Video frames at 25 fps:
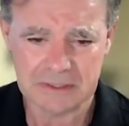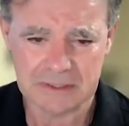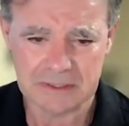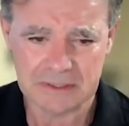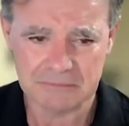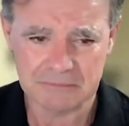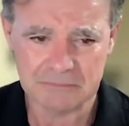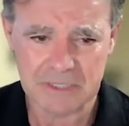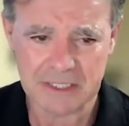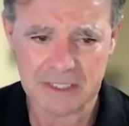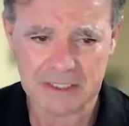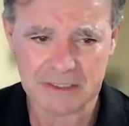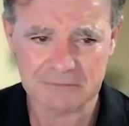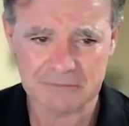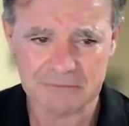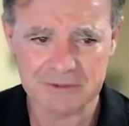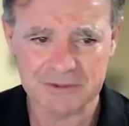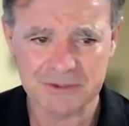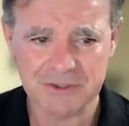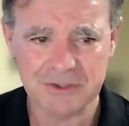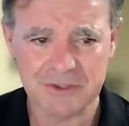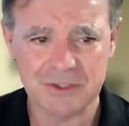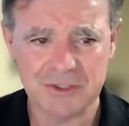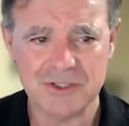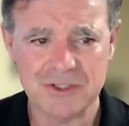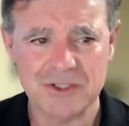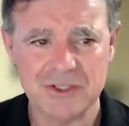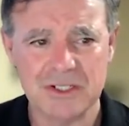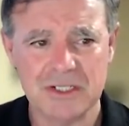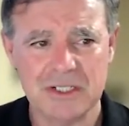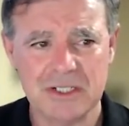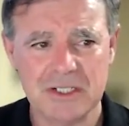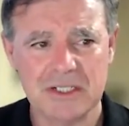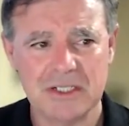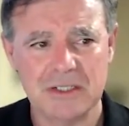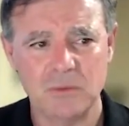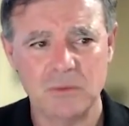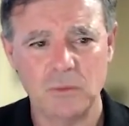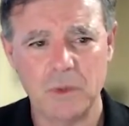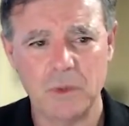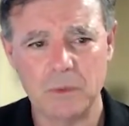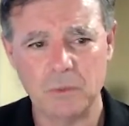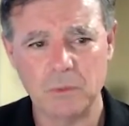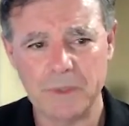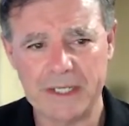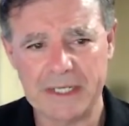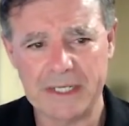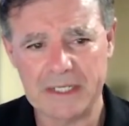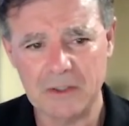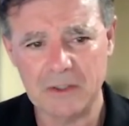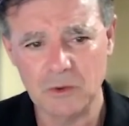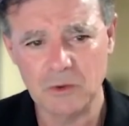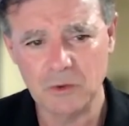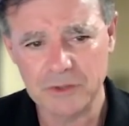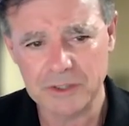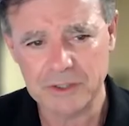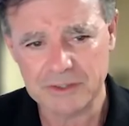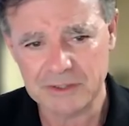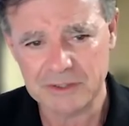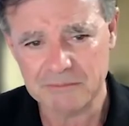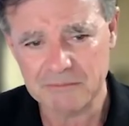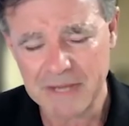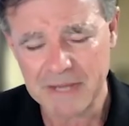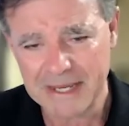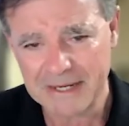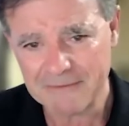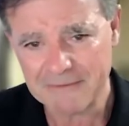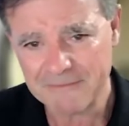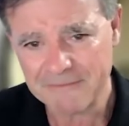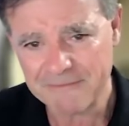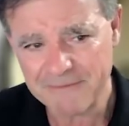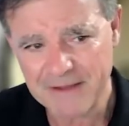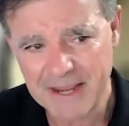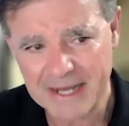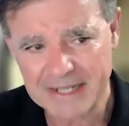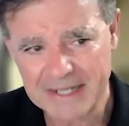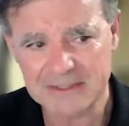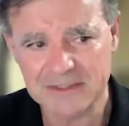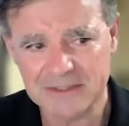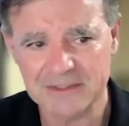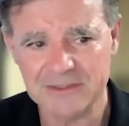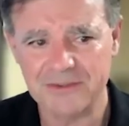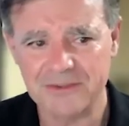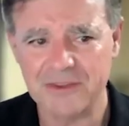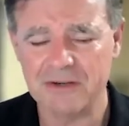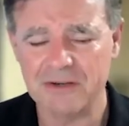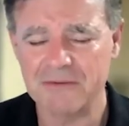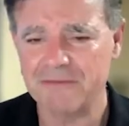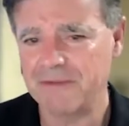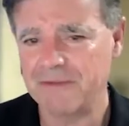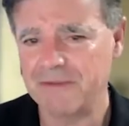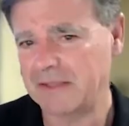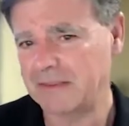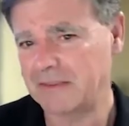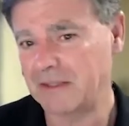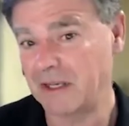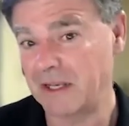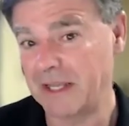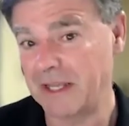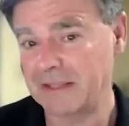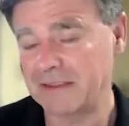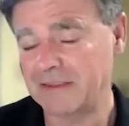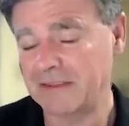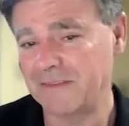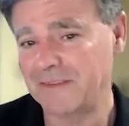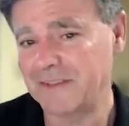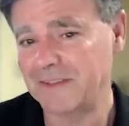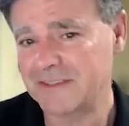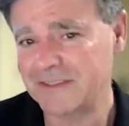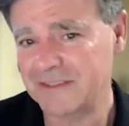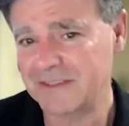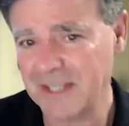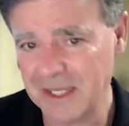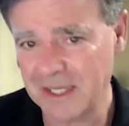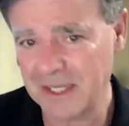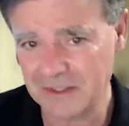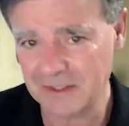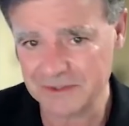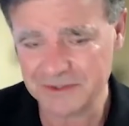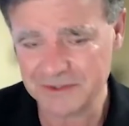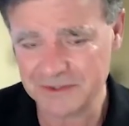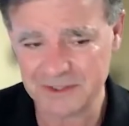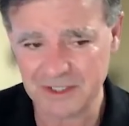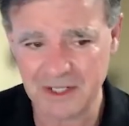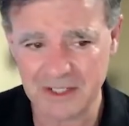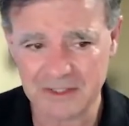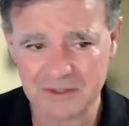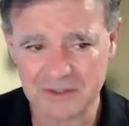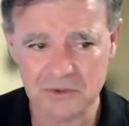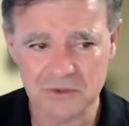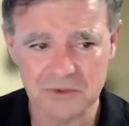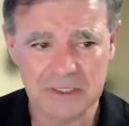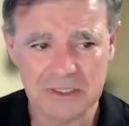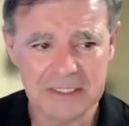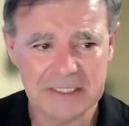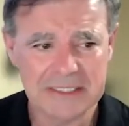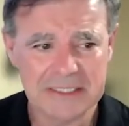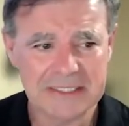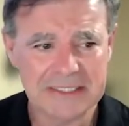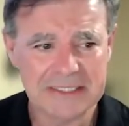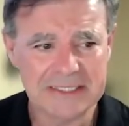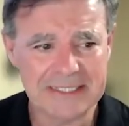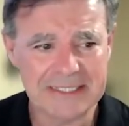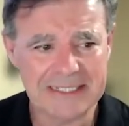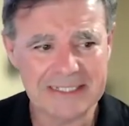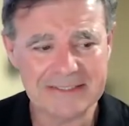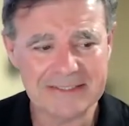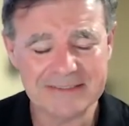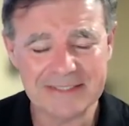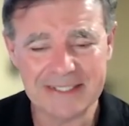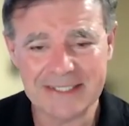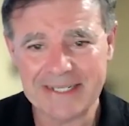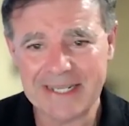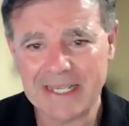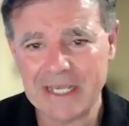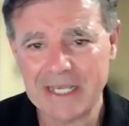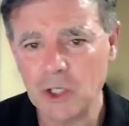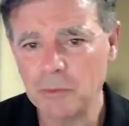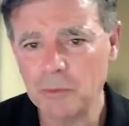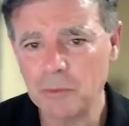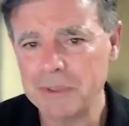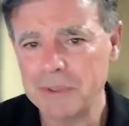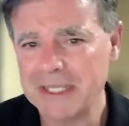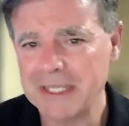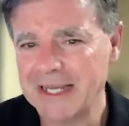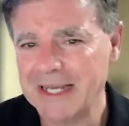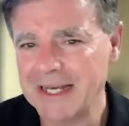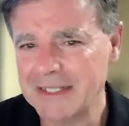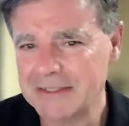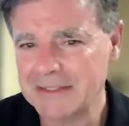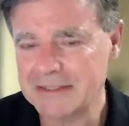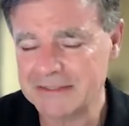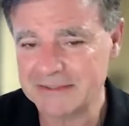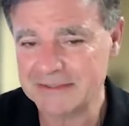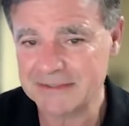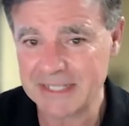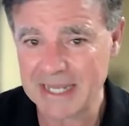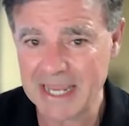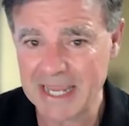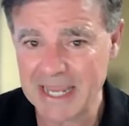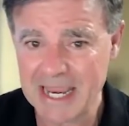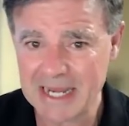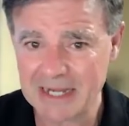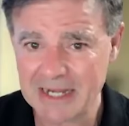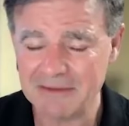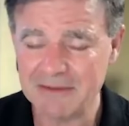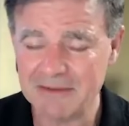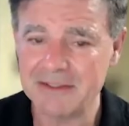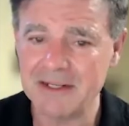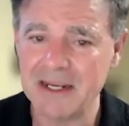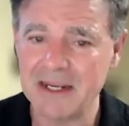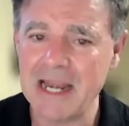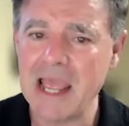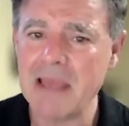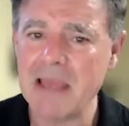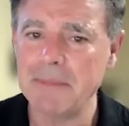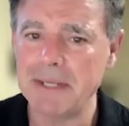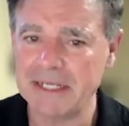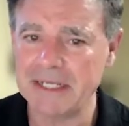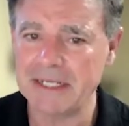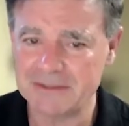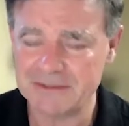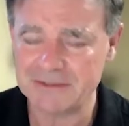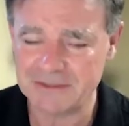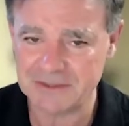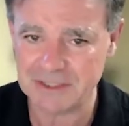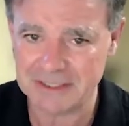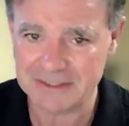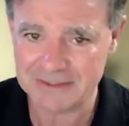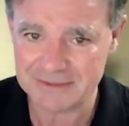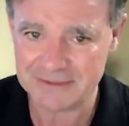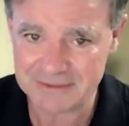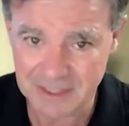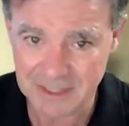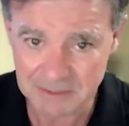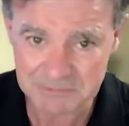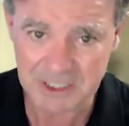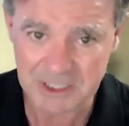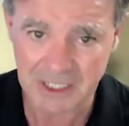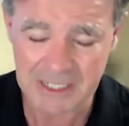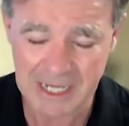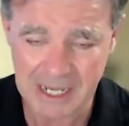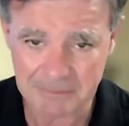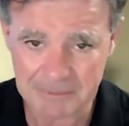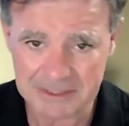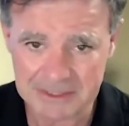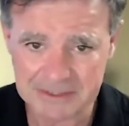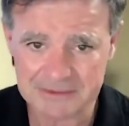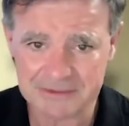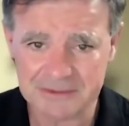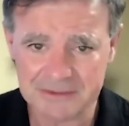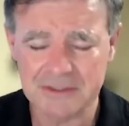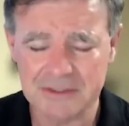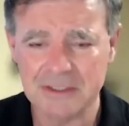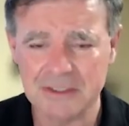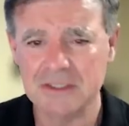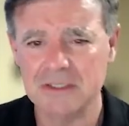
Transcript: market research when we look at the main factors that affect the length of the sales cycle is in helping understand the dynamics and subdynamics